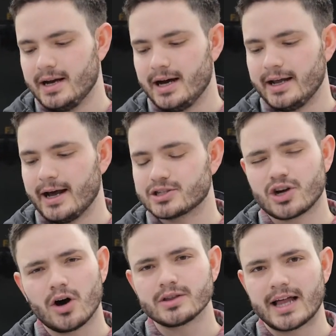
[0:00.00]
Uh, now it's
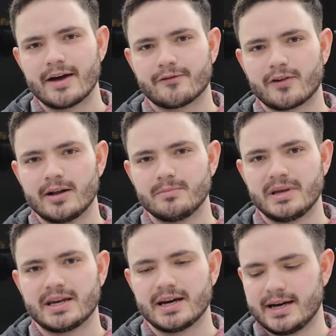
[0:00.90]
called live front
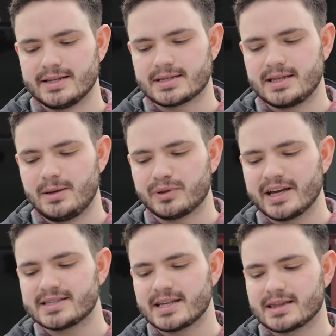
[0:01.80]
because the
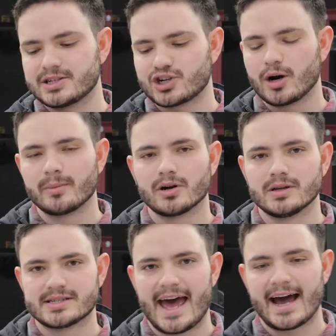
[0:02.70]
place that the
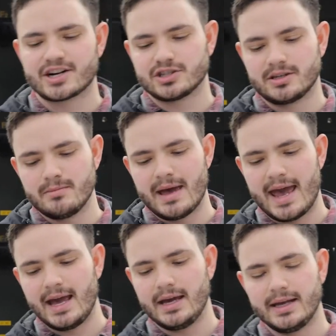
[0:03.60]
terminal is actually
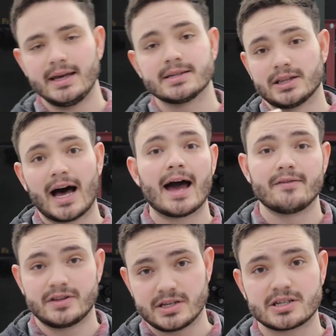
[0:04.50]
made is
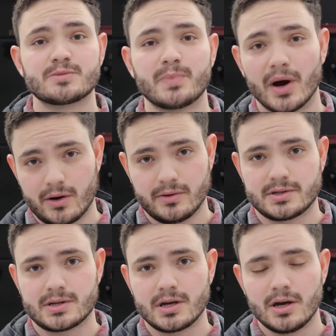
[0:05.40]
live, it's
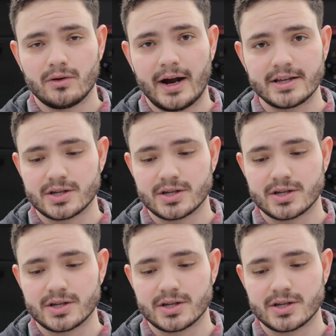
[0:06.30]
exposed, right?